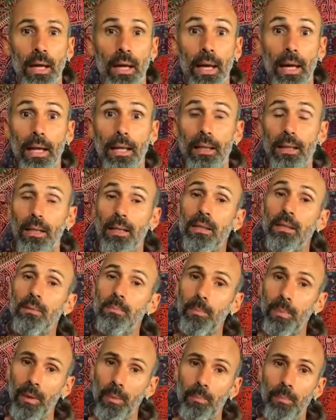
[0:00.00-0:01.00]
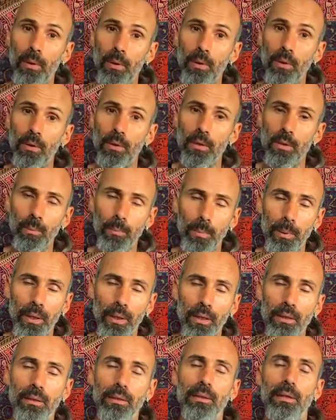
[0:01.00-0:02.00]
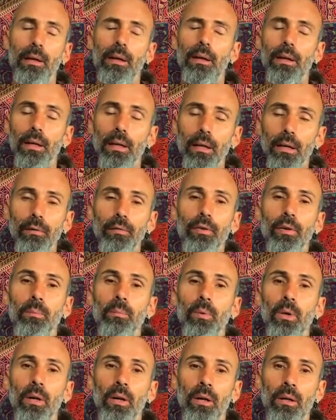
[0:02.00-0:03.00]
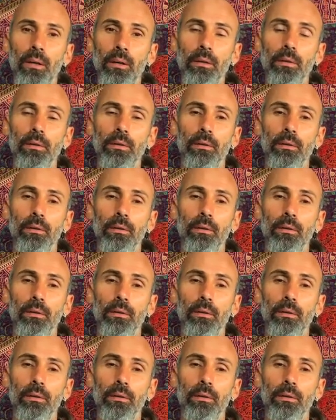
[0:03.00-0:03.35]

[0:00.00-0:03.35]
And these people speaks really from the heart.